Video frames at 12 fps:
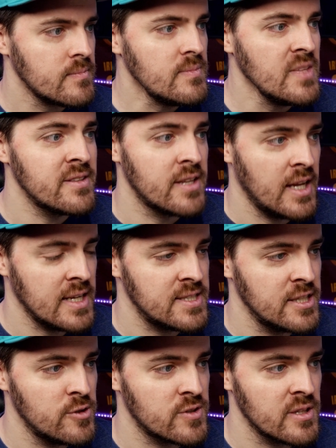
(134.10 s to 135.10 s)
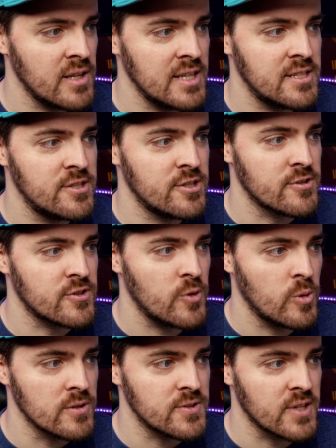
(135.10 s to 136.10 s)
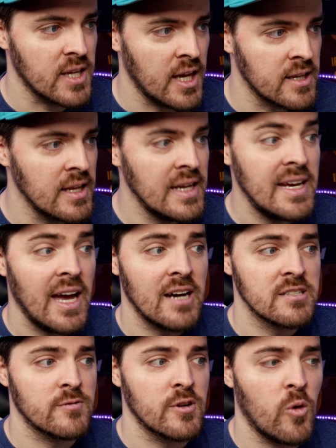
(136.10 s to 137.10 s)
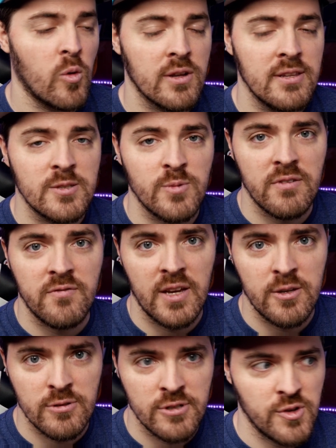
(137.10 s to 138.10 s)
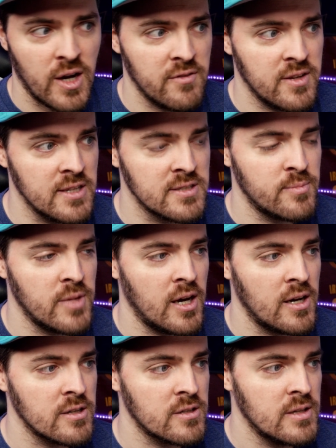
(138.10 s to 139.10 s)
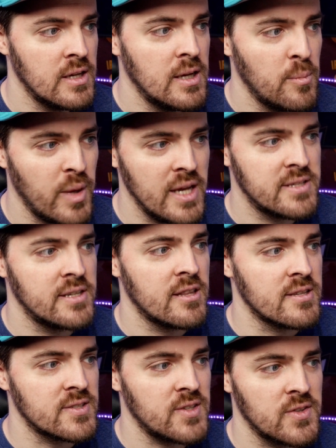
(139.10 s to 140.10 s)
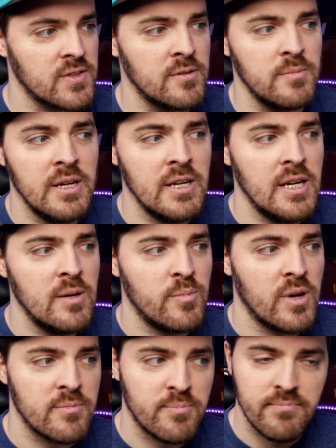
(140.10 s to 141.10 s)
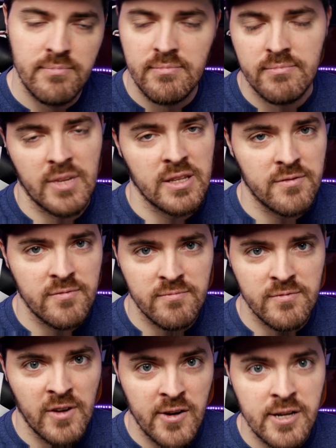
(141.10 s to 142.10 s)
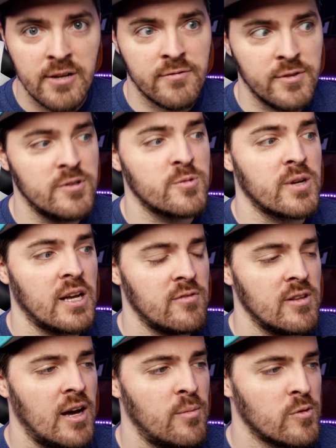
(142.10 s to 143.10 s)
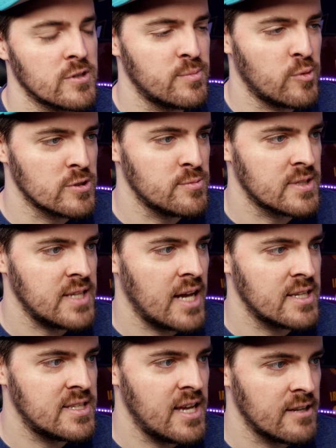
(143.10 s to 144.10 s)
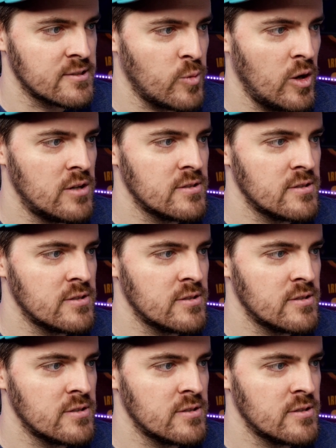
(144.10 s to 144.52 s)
The next thing you select is your source. Again, as of recording this, we have FanDuel and DraftKings baked into the system, but in the very near future, we're going to have a lot more sportsbooks added to that as well.